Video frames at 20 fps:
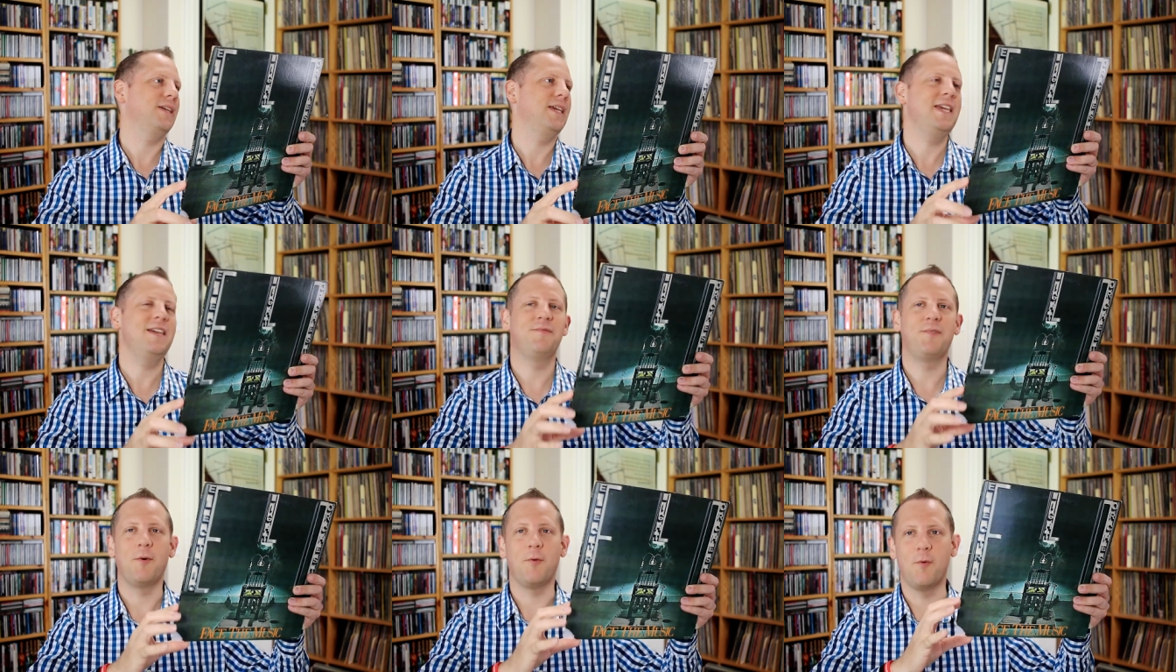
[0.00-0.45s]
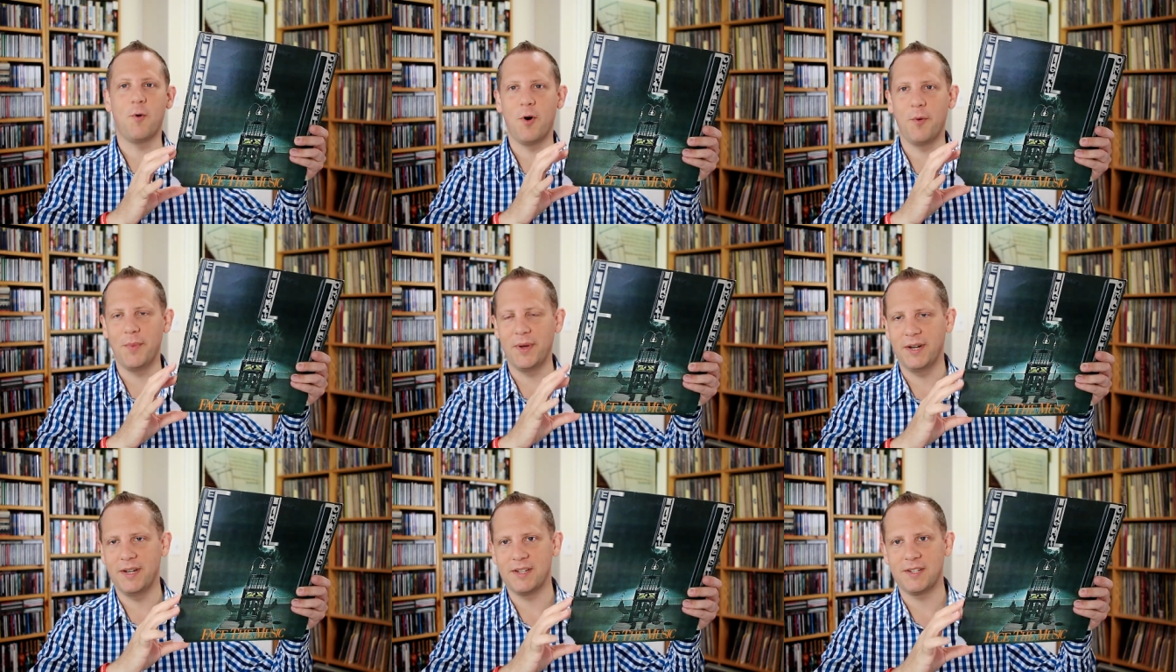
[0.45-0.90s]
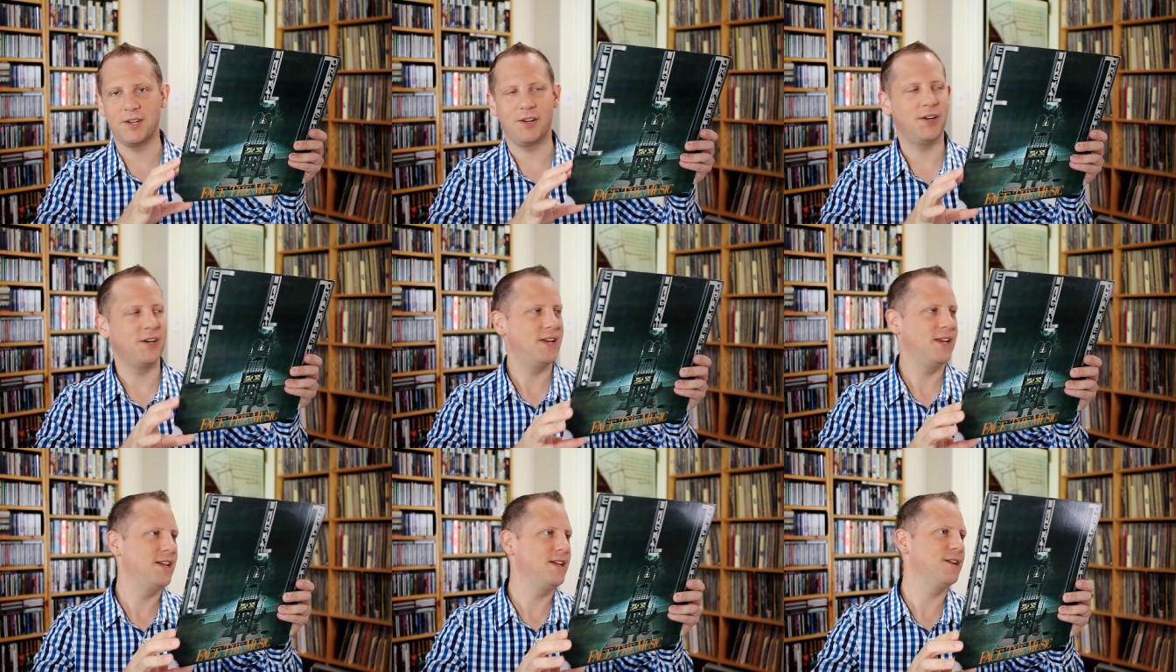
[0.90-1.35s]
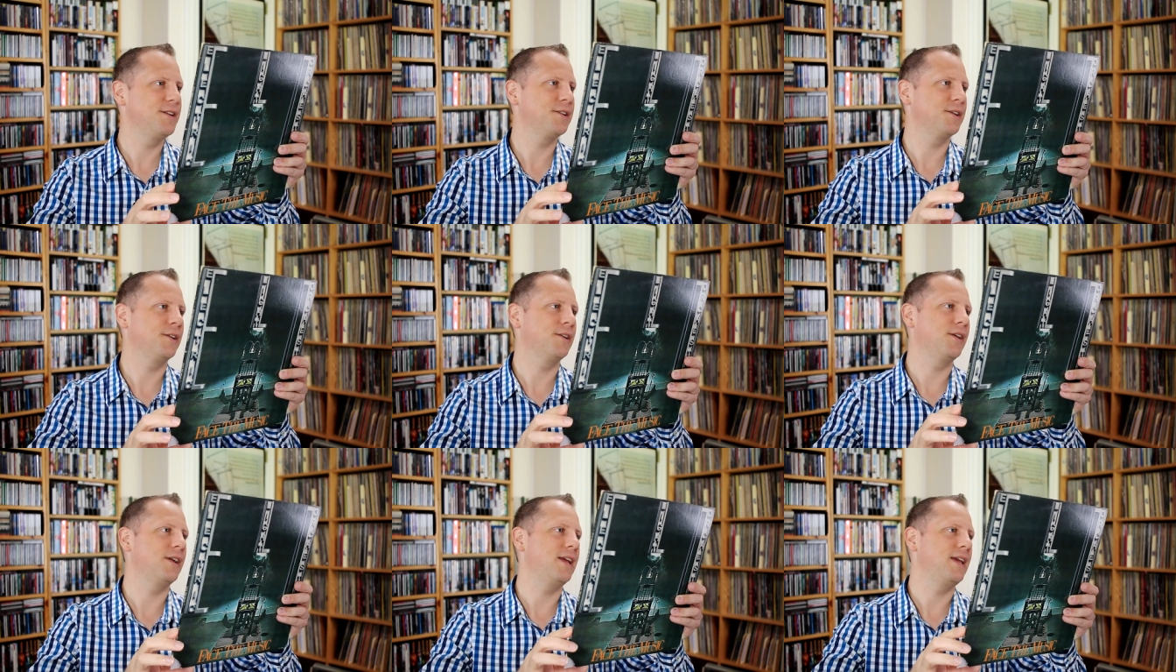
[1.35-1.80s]
Evil Woman is on
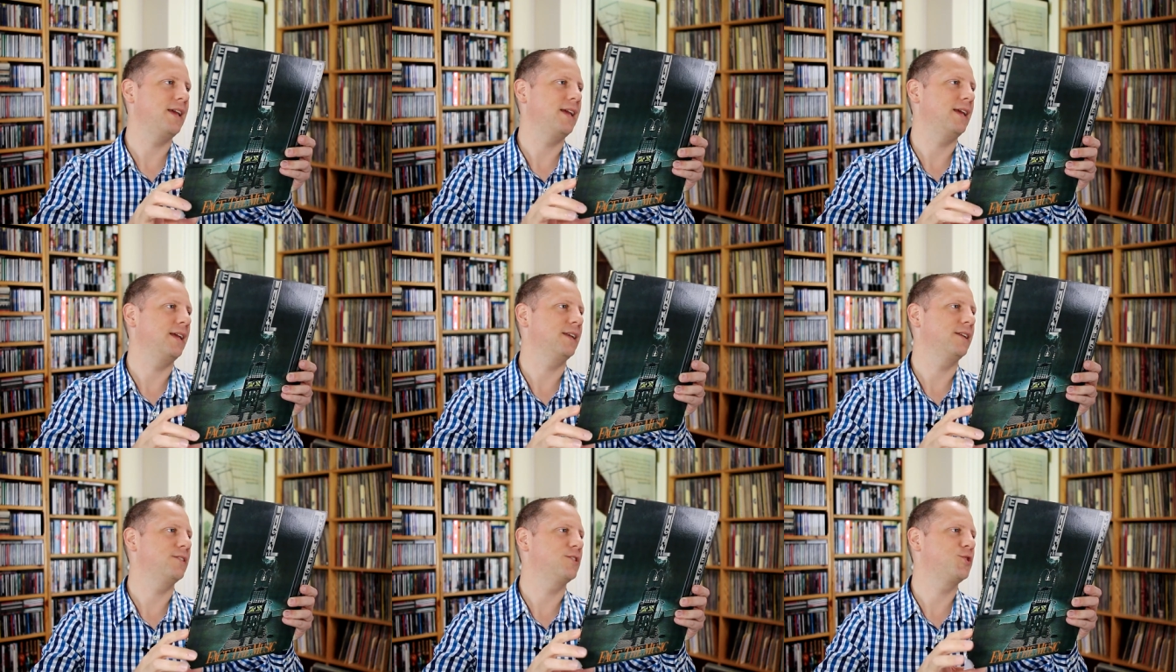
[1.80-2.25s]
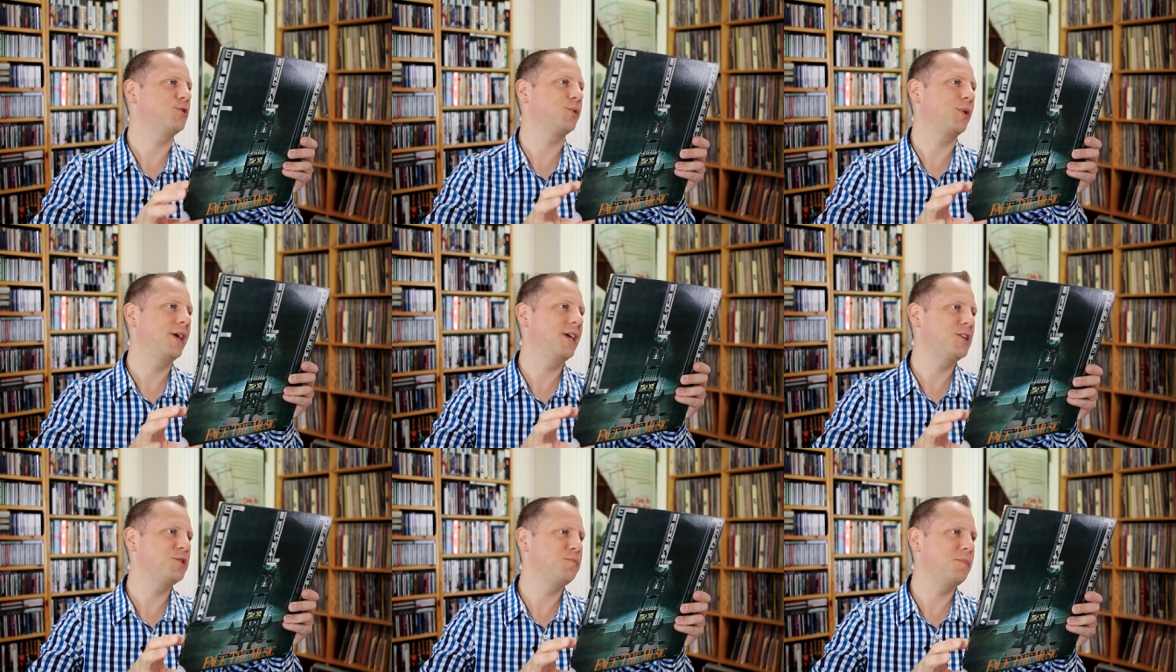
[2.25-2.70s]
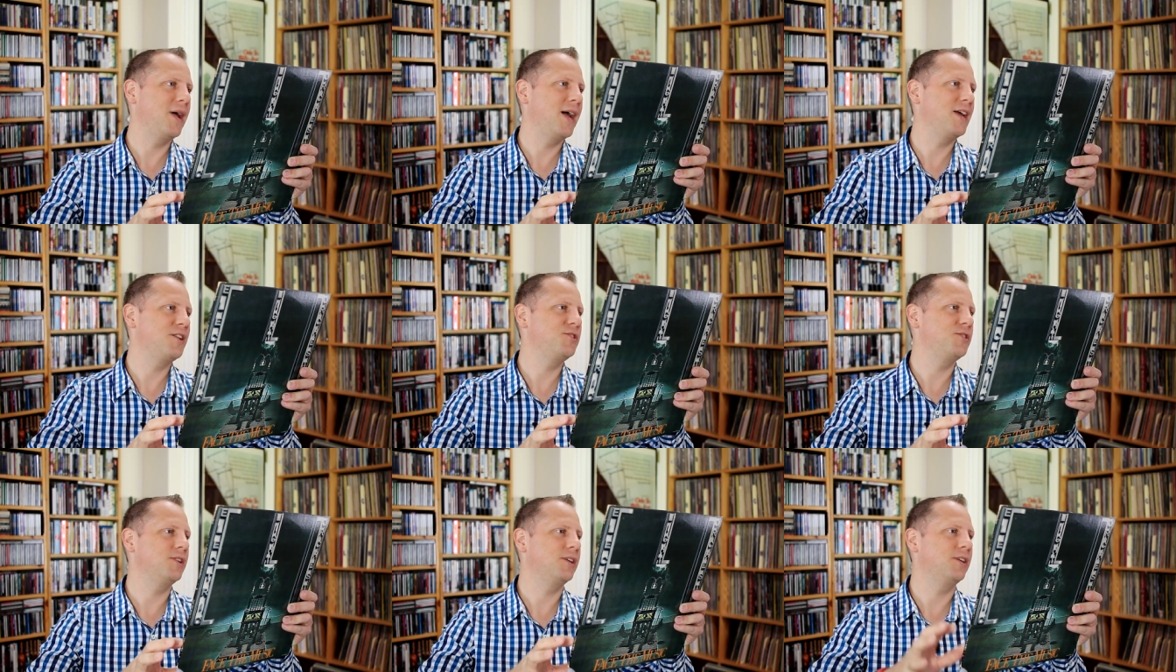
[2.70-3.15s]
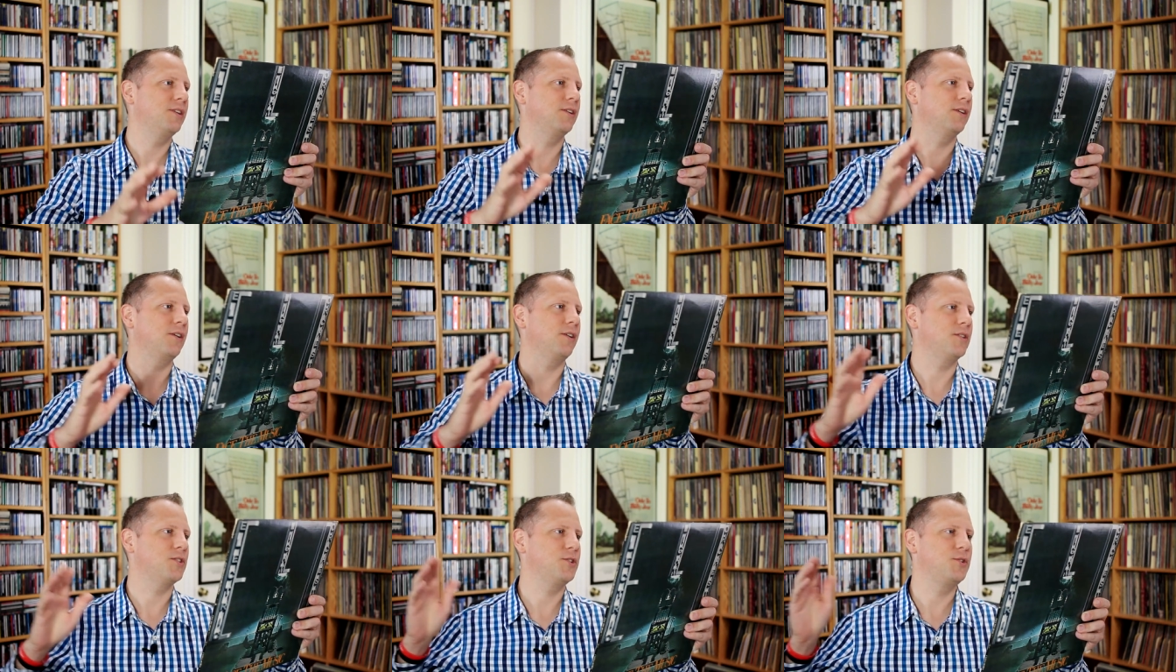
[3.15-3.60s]
here, and Strange Magic
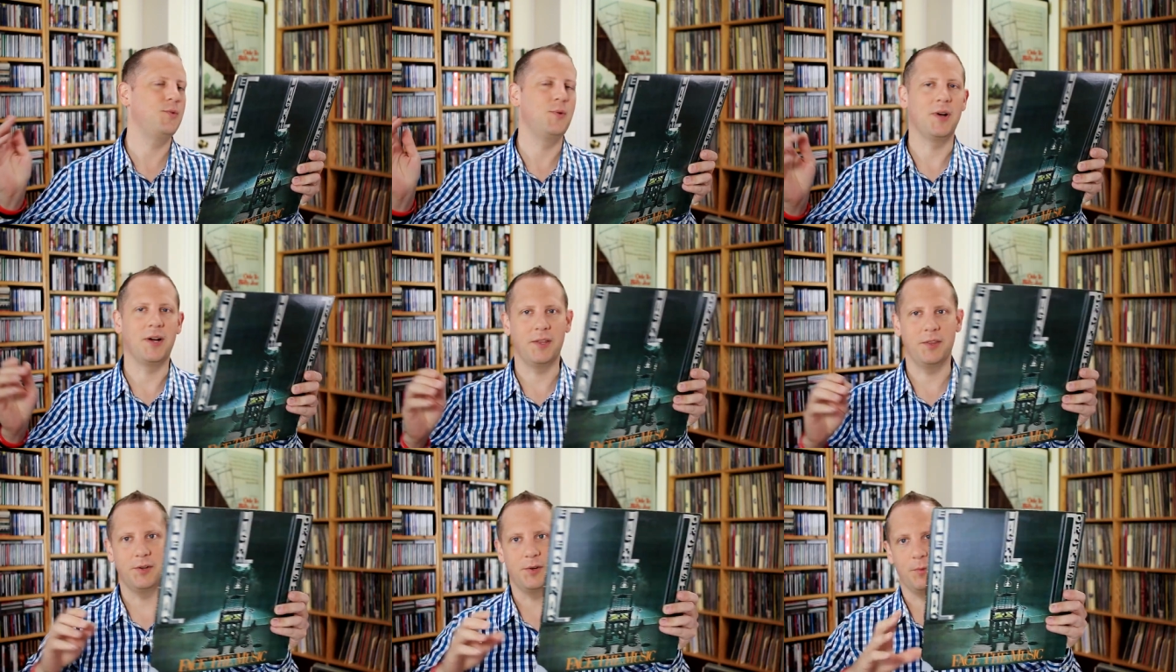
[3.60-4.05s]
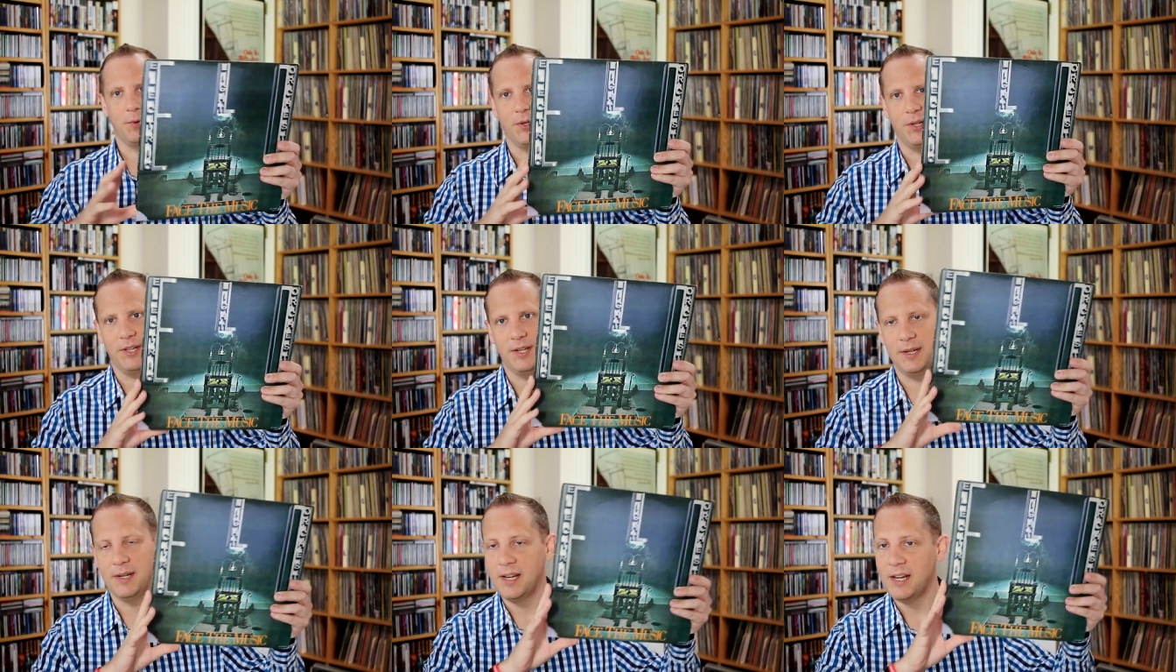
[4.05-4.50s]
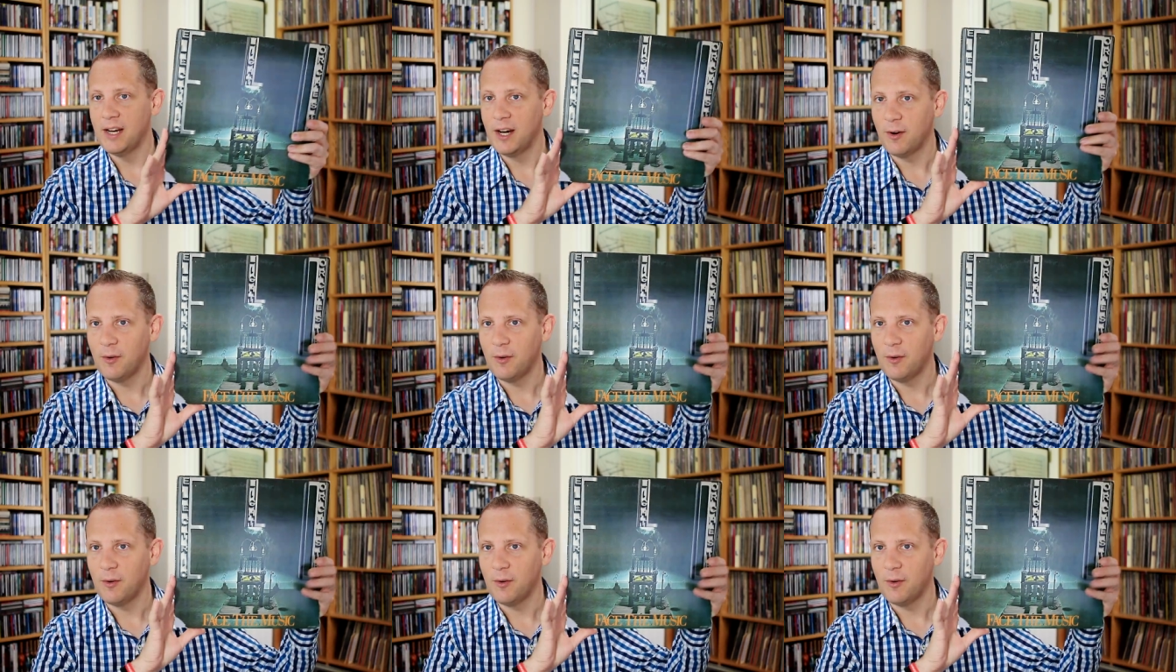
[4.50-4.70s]
are two other really